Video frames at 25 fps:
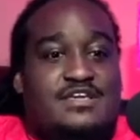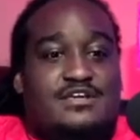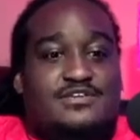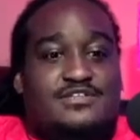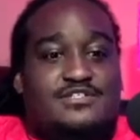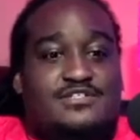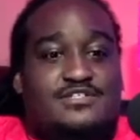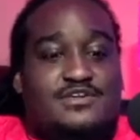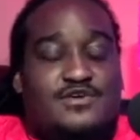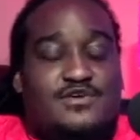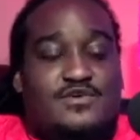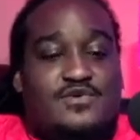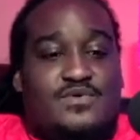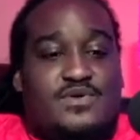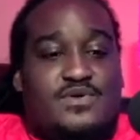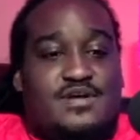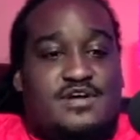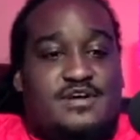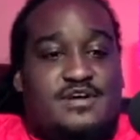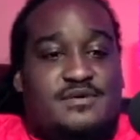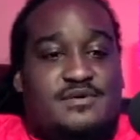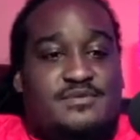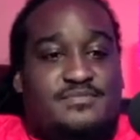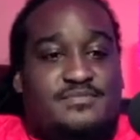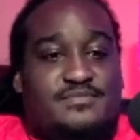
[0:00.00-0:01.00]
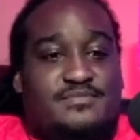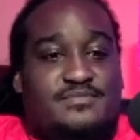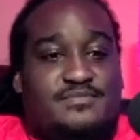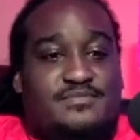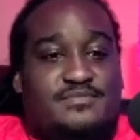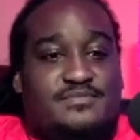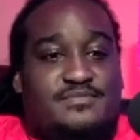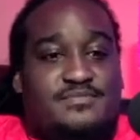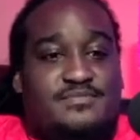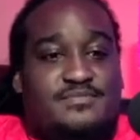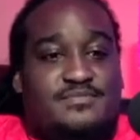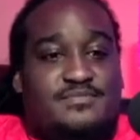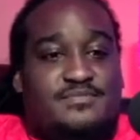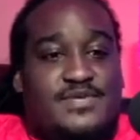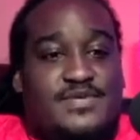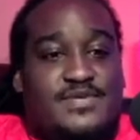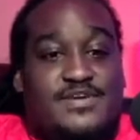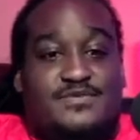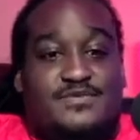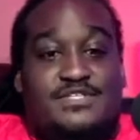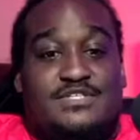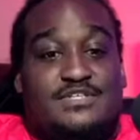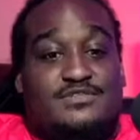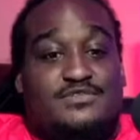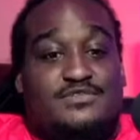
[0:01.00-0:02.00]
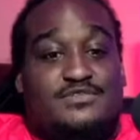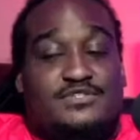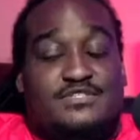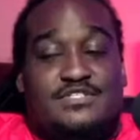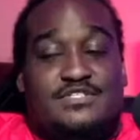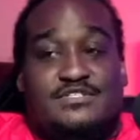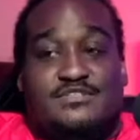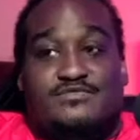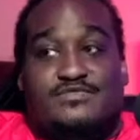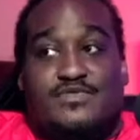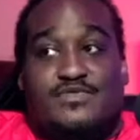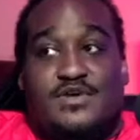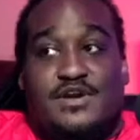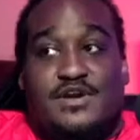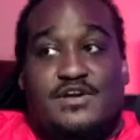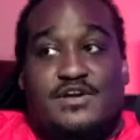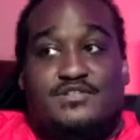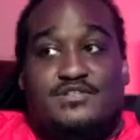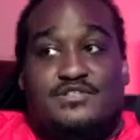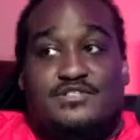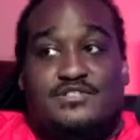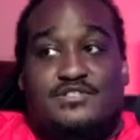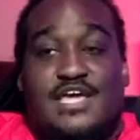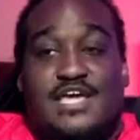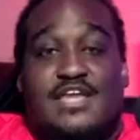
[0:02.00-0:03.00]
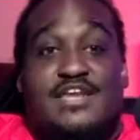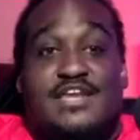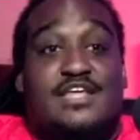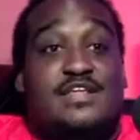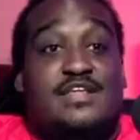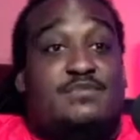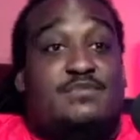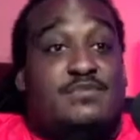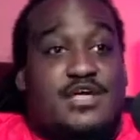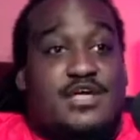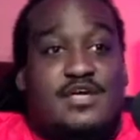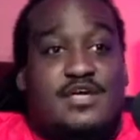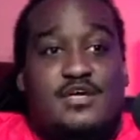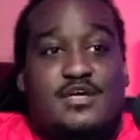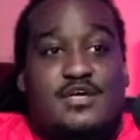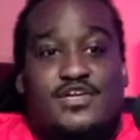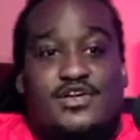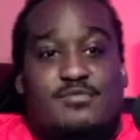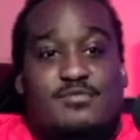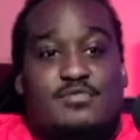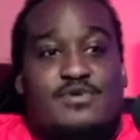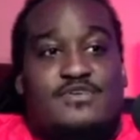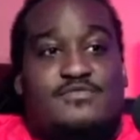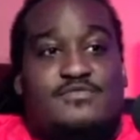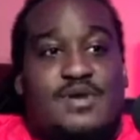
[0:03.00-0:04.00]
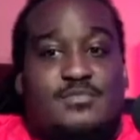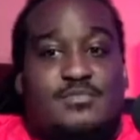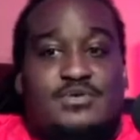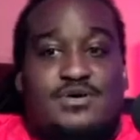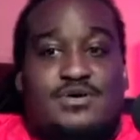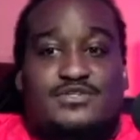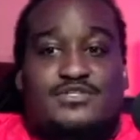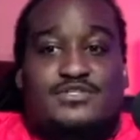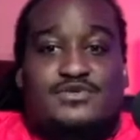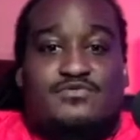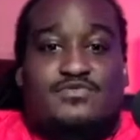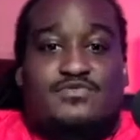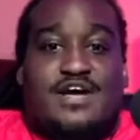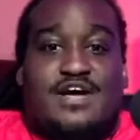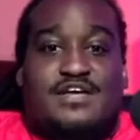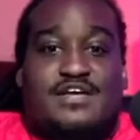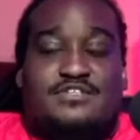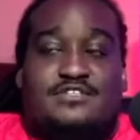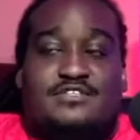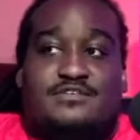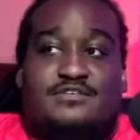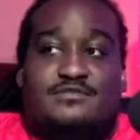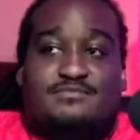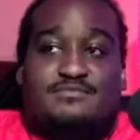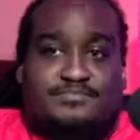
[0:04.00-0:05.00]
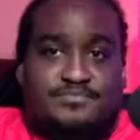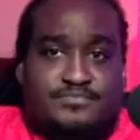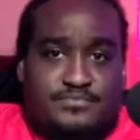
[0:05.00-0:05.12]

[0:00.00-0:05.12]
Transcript: So, it was interesting, very interesting. And then, both my parents are Rasta.